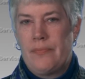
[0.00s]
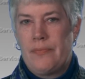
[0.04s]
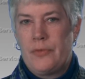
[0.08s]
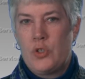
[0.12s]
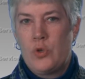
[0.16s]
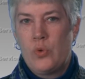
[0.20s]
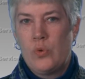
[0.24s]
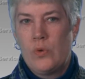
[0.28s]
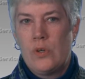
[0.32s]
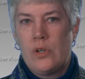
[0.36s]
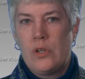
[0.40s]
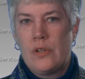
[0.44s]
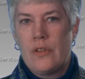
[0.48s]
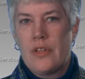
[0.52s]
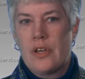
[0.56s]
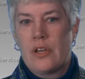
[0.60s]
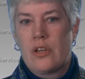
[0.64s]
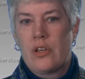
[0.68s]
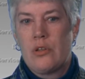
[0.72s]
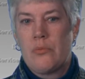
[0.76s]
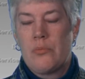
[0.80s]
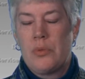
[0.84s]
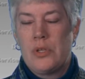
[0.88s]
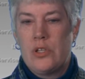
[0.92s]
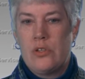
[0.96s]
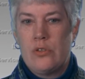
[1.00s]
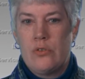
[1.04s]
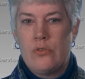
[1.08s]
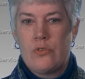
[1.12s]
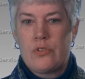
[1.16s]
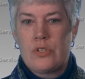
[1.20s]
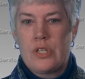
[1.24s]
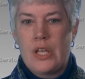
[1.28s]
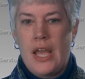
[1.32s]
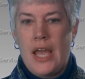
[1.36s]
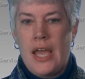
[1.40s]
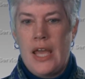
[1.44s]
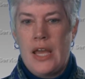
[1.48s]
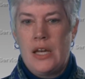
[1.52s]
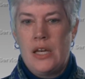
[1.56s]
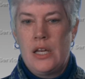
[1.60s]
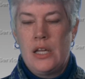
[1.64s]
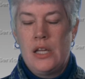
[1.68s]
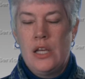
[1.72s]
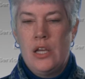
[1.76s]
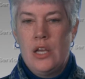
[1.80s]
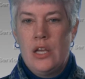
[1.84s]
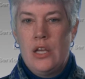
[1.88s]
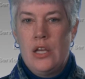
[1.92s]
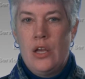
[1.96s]
tool that could be used.
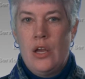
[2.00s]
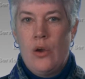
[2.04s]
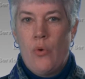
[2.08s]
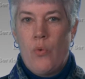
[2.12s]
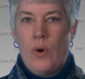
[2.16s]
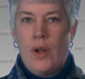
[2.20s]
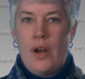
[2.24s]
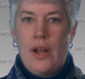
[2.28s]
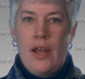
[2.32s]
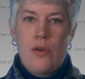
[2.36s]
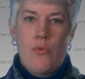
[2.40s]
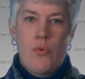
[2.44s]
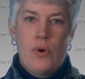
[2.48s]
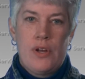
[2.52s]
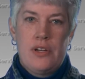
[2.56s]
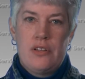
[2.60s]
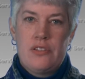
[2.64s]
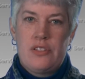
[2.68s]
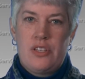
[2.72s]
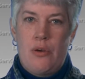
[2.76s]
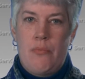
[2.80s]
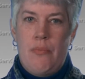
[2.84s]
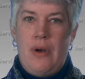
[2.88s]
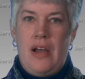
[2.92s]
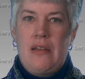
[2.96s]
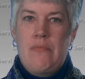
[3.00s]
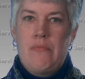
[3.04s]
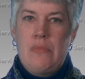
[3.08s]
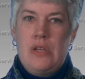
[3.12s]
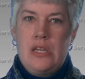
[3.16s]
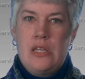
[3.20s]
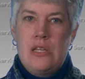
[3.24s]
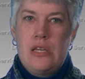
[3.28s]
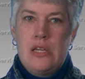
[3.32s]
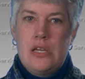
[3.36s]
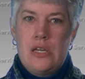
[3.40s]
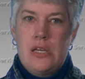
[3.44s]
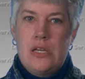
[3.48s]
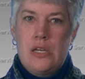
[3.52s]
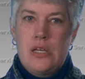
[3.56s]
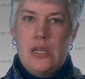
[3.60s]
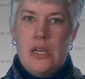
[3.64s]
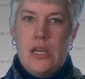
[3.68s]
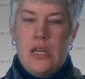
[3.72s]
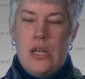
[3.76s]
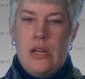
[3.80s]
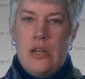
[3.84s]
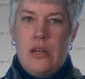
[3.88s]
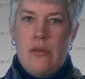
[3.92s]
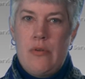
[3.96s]
And when I went into
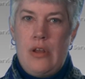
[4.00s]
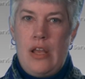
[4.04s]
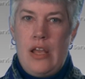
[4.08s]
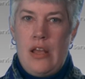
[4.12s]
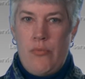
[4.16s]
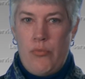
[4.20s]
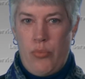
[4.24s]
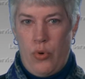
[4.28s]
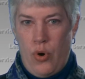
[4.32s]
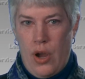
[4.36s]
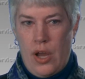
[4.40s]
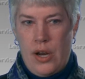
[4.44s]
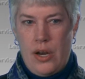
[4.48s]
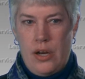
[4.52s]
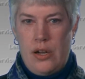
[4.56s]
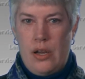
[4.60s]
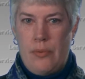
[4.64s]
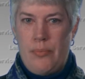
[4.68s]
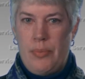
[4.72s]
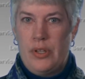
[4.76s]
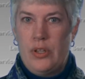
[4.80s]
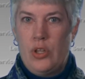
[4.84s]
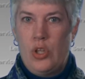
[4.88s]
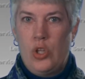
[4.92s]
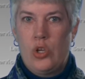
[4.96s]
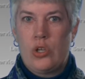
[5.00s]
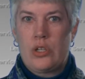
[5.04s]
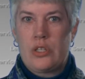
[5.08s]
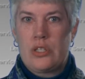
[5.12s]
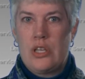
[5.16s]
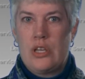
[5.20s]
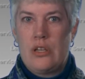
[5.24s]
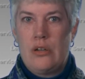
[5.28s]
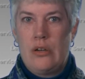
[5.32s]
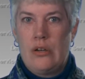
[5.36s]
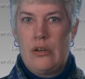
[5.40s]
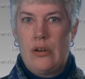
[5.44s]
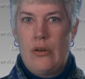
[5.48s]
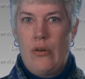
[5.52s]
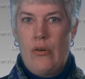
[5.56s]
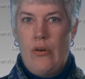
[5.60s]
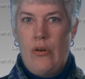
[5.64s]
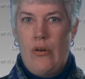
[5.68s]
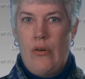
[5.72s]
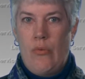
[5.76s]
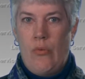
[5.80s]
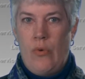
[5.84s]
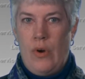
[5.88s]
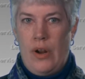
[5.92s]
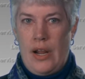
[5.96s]
MyMedia and brought it up and looked at
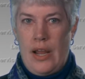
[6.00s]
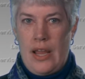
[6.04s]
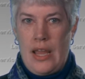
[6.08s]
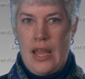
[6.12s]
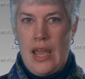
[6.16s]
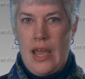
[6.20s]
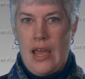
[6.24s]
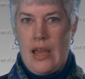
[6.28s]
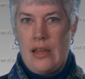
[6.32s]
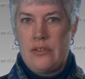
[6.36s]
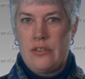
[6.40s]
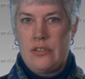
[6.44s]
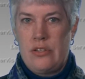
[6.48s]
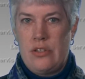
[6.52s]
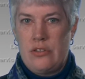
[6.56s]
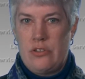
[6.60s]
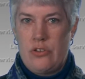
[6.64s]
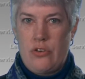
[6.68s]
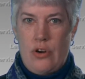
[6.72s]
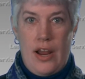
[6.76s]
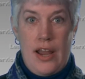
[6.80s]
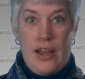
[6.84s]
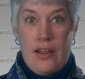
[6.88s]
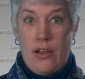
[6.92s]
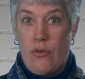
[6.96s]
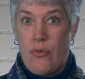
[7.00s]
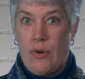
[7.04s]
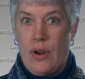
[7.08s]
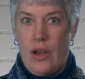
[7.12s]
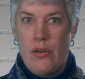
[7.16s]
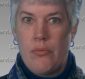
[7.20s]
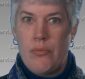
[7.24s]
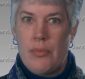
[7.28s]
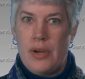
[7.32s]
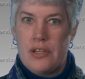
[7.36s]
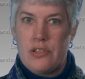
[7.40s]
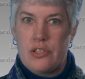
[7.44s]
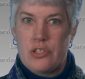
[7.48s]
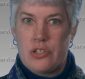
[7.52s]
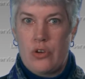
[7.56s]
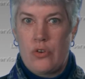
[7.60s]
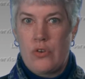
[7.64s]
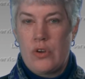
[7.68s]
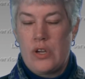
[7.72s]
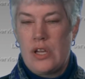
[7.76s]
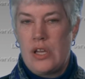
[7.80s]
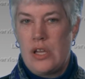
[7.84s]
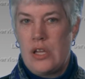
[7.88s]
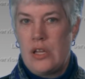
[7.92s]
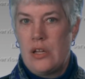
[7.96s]
what I had to drag around my
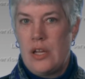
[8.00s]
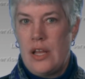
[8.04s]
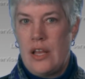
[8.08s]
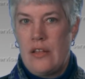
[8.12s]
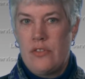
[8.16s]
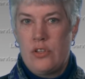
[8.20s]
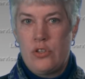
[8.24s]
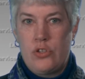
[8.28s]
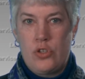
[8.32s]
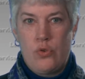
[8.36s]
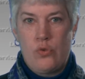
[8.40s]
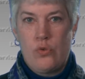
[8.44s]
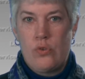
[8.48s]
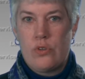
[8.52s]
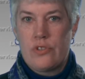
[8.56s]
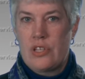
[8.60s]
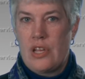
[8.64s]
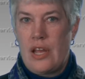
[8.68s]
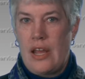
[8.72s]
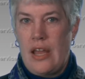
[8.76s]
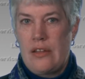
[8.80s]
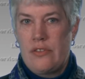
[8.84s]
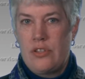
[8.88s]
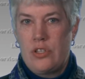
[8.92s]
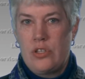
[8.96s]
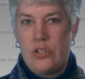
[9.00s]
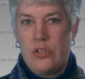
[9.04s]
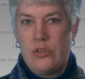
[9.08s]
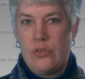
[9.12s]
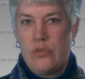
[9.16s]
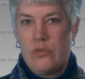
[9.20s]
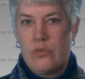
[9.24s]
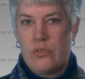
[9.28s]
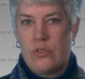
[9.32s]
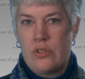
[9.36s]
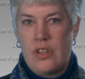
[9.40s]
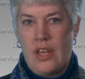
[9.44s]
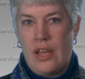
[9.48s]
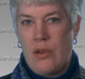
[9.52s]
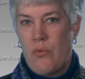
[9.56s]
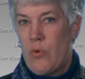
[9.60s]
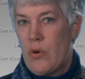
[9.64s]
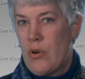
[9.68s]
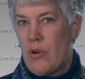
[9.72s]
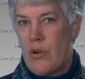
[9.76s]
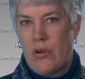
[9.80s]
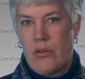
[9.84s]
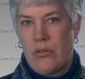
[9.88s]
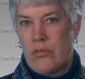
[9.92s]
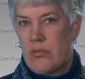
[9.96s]
screen and the tools I had to use, they
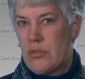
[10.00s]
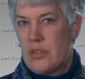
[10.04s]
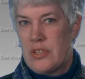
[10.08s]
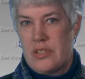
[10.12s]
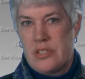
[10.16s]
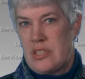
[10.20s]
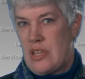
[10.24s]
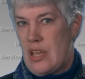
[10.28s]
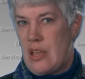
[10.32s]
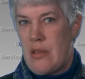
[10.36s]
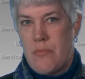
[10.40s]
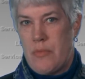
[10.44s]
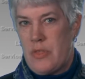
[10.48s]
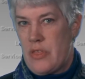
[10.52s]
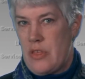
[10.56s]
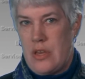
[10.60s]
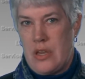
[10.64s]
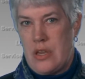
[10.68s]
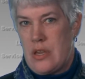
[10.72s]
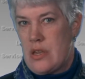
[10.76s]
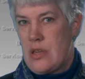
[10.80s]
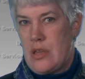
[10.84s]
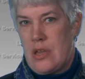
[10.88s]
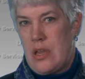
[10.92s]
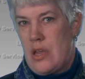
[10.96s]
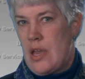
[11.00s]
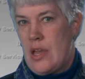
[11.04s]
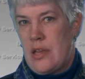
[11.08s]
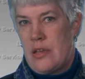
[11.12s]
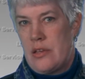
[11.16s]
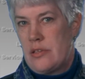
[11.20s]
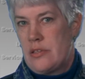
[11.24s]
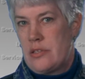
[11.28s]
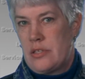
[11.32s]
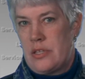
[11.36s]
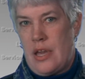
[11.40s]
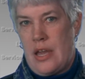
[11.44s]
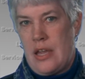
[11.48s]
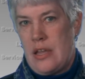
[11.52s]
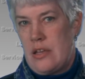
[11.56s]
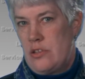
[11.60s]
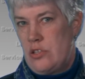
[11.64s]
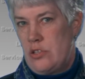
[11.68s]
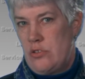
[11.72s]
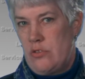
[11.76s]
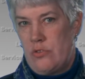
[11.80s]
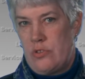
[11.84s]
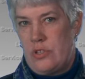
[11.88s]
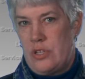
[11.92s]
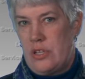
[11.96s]
were the same thing as I
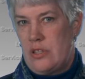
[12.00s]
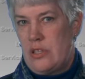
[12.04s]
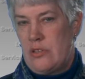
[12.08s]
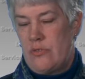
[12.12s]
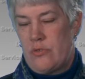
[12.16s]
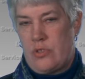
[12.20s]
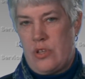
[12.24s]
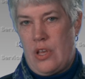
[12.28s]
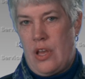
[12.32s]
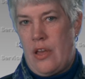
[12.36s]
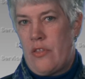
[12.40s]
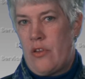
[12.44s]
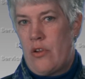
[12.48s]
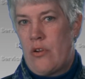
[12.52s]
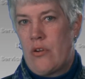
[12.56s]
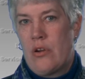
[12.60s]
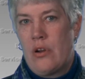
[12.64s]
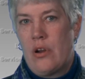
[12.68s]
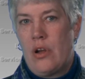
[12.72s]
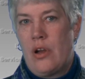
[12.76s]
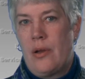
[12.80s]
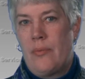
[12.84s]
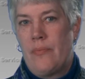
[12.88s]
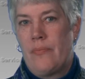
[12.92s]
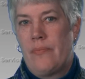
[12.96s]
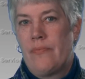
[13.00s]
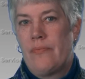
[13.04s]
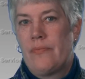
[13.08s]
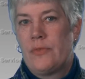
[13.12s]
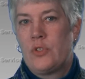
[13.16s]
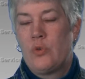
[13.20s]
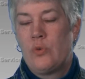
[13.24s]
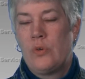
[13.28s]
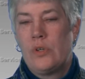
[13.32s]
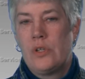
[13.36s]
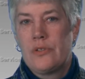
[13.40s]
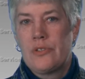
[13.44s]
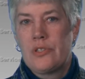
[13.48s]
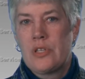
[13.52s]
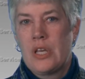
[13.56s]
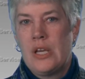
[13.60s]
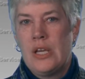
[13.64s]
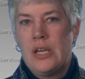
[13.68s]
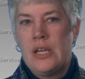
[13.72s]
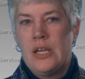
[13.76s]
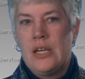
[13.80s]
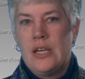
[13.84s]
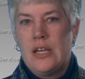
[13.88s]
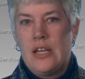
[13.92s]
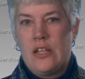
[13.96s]
had used in those other tools.
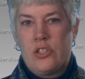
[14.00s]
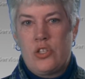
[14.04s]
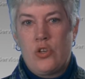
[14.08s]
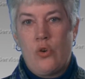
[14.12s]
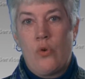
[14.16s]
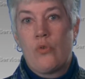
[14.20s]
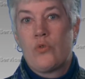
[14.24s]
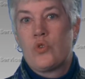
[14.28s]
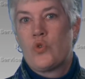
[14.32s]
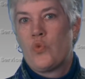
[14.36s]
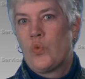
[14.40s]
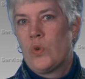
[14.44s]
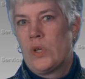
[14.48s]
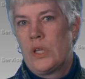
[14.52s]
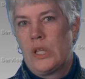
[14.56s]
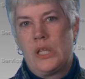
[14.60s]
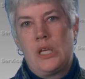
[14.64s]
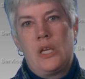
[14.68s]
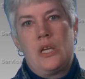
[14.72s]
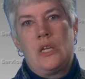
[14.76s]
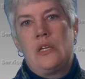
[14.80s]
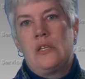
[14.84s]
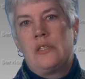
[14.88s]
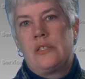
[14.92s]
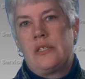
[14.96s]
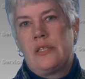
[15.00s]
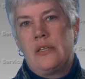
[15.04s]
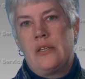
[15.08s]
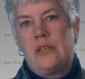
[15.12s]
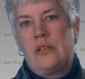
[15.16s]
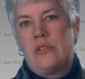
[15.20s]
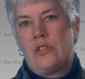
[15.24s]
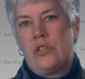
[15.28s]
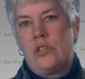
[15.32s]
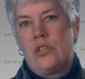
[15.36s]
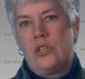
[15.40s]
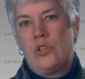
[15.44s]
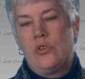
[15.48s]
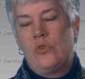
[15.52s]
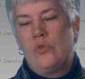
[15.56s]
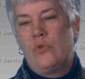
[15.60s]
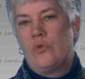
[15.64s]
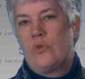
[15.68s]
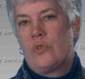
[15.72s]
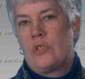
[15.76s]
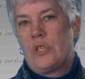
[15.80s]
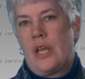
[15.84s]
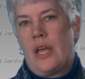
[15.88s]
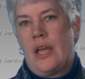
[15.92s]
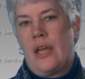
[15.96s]
And so it was really easy to
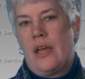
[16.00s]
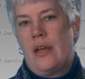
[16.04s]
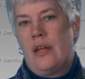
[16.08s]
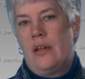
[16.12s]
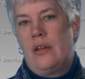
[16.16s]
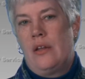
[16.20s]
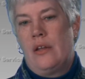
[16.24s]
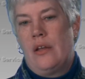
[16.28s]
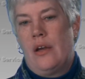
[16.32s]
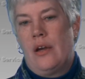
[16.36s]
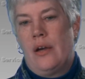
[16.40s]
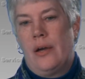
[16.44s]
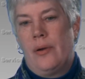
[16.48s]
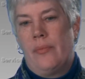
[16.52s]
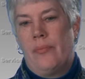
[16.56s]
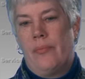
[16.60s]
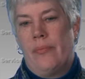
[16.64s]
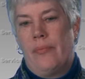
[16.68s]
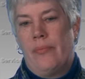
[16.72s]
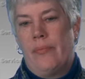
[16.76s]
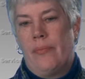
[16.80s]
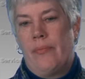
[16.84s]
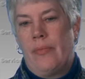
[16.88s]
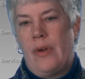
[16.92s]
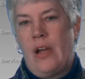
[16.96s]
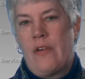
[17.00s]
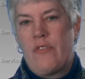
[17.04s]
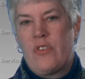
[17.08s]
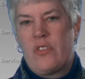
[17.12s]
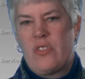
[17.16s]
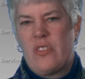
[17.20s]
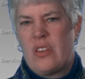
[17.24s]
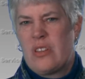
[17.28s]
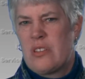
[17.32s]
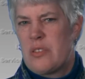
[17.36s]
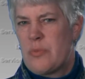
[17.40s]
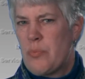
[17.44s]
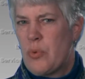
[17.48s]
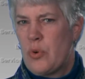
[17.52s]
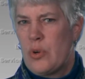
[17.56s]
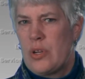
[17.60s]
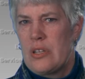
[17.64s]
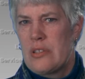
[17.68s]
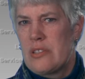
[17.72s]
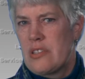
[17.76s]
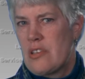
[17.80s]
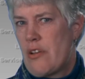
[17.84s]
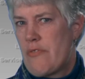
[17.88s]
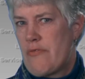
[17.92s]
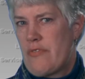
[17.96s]
use, and everything's
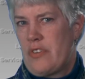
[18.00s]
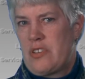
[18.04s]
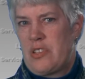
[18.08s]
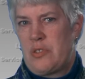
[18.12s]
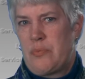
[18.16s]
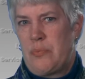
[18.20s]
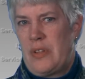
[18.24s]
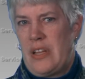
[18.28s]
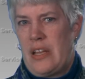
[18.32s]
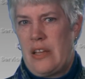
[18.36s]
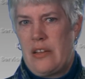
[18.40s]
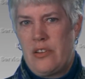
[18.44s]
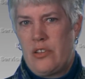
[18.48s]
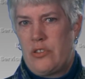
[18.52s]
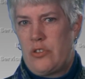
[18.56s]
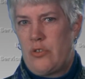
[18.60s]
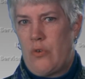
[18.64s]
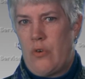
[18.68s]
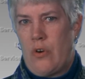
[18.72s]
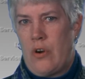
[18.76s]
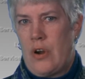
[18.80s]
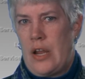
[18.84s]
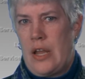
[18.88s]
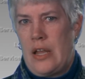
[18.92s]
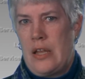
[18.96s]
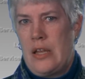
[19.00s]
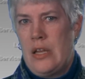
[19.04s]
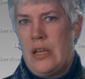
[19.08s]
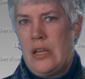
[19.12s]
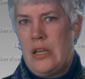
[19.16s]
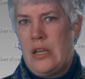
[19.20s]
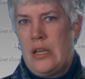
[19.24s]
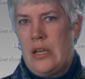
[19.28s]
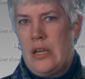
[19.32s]
pretty self-explanatory.